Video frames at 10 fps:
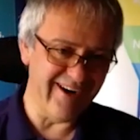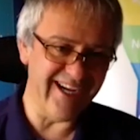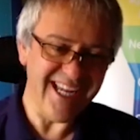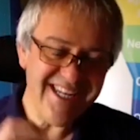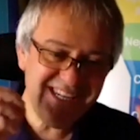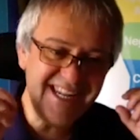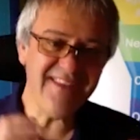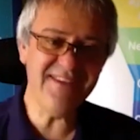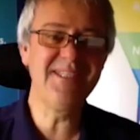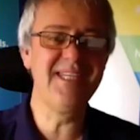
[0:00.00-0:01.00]
right?
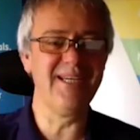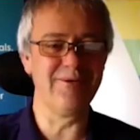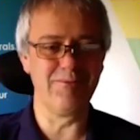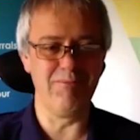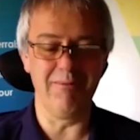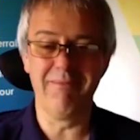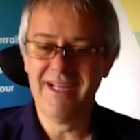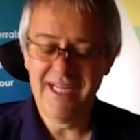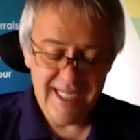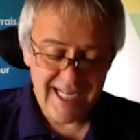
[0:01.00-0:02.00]
Another sales bomb.
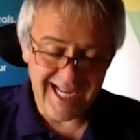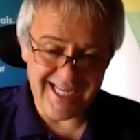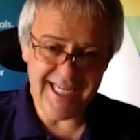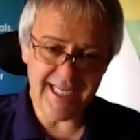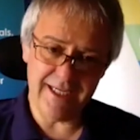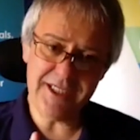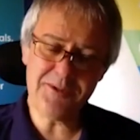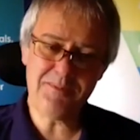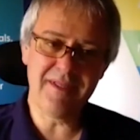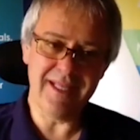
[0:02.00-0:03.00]
And
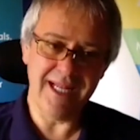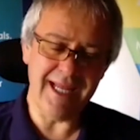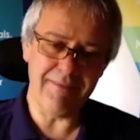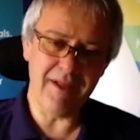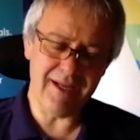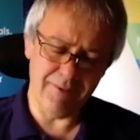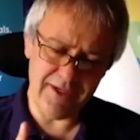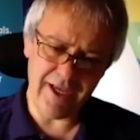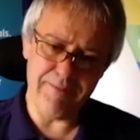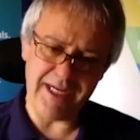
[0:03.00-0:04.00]
I want to
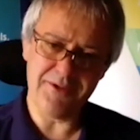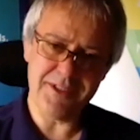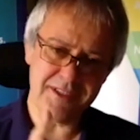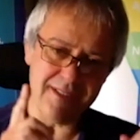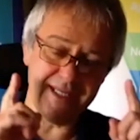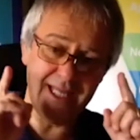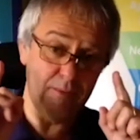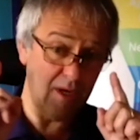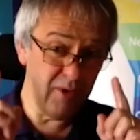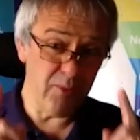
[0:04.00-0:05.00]
go back to just,
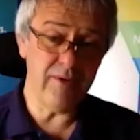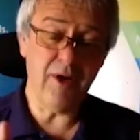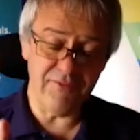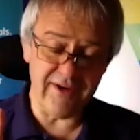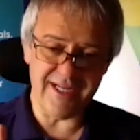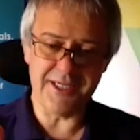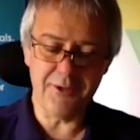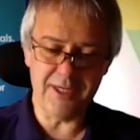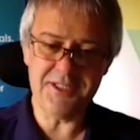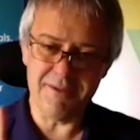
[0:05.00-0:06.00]
and we won't hover it as a
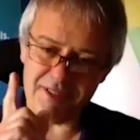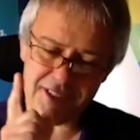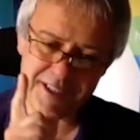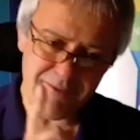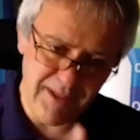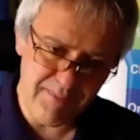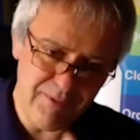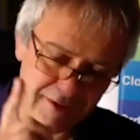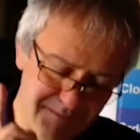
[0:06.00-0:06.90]
question, but just so people don't